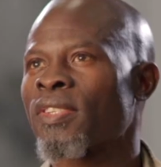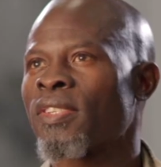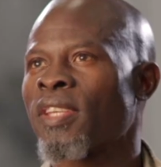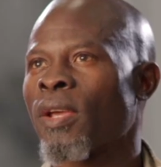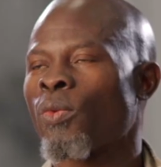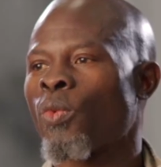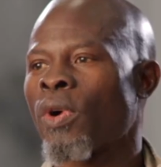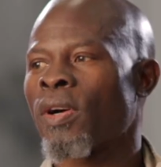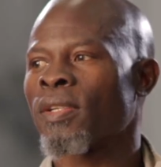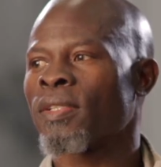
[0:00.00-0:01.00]
is day
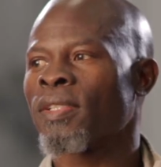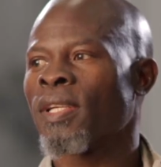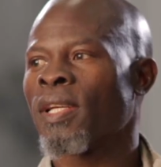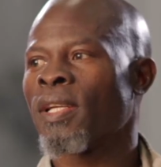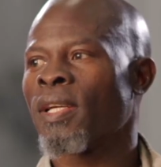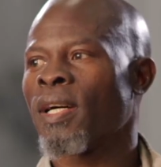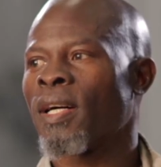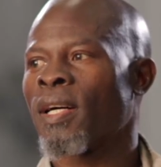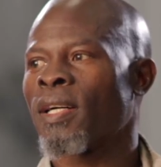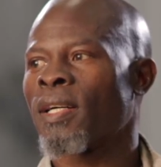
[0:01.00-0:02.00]
one,
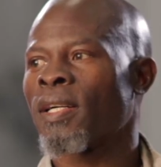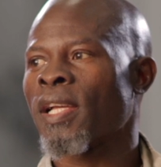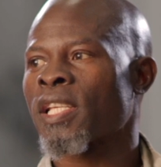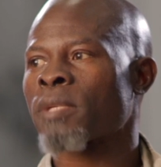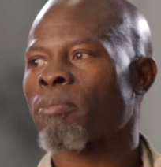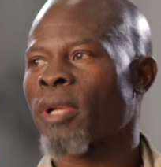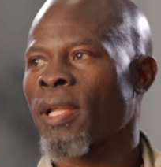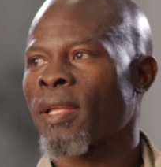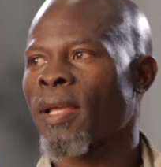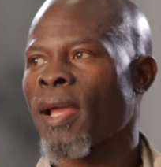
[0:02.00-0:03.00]

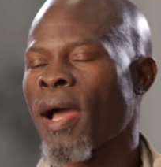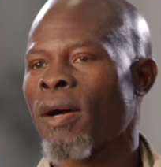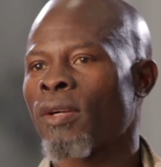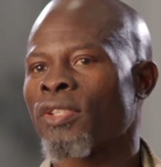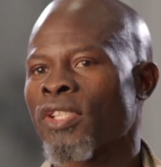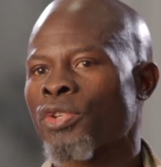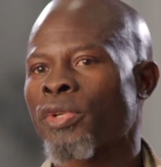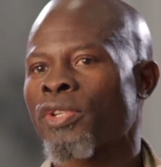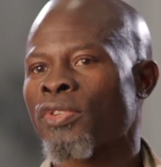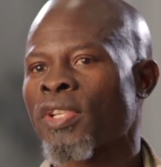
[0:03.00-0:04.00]
explaining how these
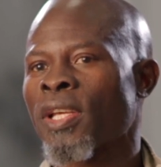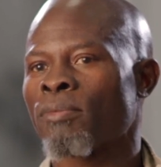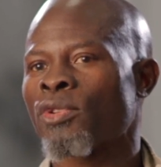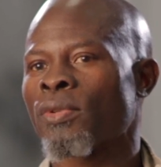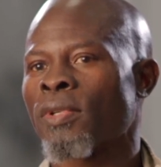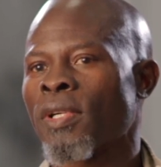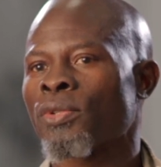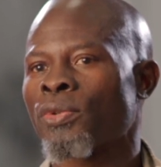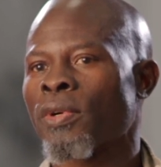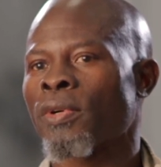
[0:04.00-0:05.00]
creatures came to
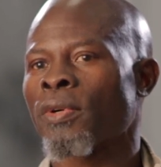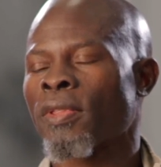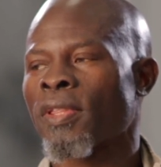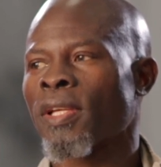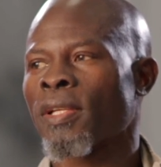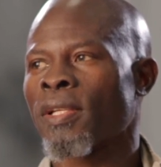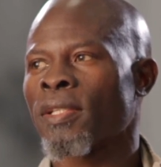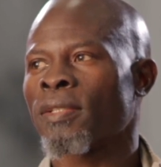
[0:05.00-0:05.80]
Earth and